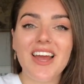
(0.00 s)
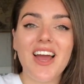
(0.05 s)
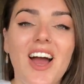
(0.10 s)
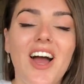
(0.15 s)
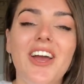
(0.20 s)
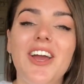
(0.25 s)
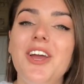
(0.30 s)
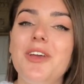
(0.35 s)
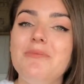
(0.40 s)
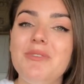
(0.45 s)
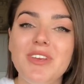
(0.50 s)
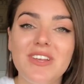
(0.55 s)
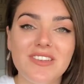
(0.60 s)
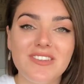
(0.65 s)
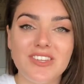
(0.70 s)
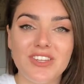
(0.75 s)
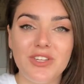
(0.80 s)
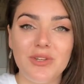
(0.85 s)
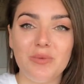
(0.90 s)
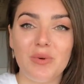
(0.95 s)
I hope you
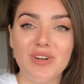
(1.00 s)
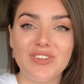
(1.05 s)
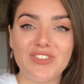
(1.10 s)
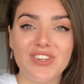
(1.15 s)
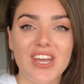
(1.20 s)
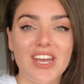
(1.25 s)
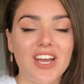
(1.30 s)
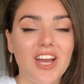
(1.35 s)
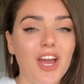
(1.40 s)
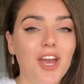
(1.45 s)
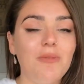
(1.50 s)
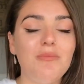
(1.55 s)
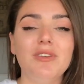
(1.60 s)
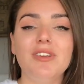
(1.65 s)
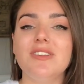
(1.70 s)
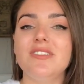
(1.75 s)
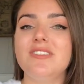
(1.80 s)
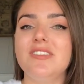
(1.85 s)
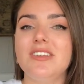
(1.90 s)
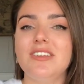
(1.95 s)
continue watching. I hope you
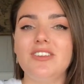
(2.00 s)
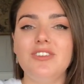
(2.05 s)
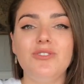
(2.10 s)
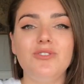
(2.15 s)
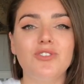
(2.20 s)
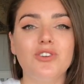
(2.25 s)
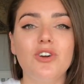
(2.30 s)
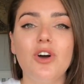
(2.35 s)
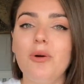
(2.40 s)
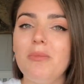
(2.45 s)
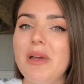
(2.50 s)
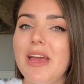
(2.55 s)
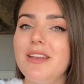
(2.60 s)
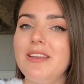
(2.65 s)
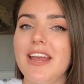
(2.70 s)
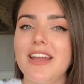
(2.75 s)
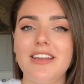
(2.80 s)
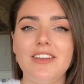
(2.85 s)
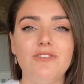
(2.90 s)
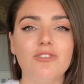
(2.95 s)
continue to comment
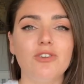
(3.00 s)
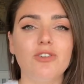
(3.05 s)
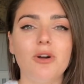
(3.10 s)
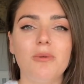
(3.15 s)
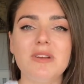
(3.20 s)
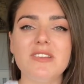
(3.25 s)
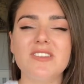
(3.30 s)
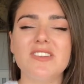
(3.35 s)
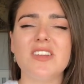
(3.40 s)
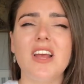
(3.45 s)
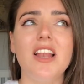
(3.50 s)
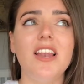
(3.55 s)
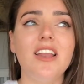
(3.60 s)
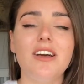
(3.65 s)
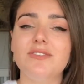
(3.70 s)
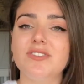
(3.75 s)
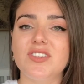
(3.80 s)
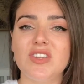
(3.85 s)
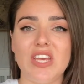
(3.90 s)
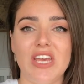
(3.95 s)
any of your comments, because I
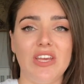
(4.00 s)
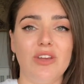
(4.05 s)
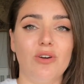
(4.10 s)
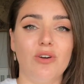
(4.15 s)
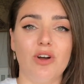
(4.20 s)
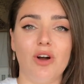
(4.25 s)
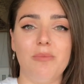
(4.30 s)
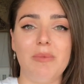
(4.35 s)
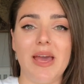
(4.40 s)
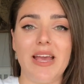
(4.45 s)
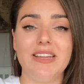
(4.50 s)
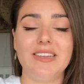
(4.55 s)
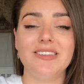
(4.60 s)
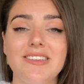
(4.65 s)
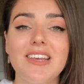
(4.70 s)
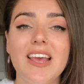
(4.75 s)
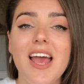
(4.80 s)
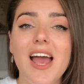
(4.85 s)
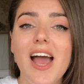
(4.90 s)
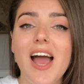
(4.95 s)
love seeing your comments,
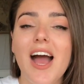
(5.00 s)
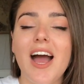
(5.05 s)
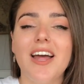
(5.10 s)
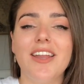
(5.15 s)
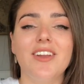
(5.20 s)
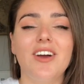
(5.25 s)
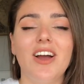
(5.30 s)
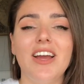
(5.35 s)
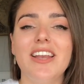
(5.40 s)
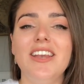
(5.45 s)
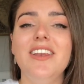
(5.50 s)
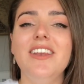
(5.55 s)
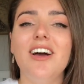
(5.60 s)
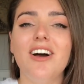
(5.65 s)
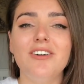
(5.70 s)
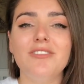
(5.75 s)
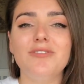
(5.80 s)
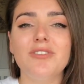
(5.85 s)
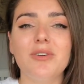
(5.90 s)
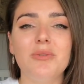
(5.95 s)
and I
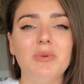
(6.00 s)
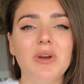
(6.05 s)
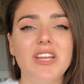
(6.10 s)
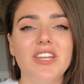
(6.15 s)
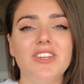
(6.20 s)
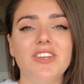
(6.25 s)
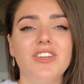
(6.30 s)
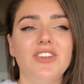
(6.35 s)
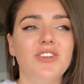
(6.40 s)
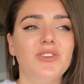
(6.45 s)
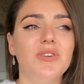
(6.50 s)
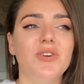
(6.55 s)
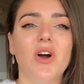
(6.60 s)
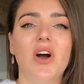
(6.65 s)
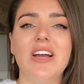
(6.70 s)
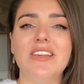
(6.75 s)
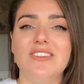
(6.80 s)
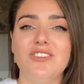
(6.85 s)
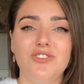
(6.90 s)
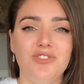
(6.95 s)
love when you
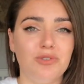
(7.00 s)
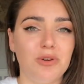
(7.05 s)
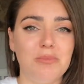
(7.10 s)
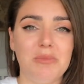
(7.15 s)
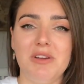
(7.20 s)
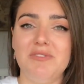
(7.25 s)
guys enjoy my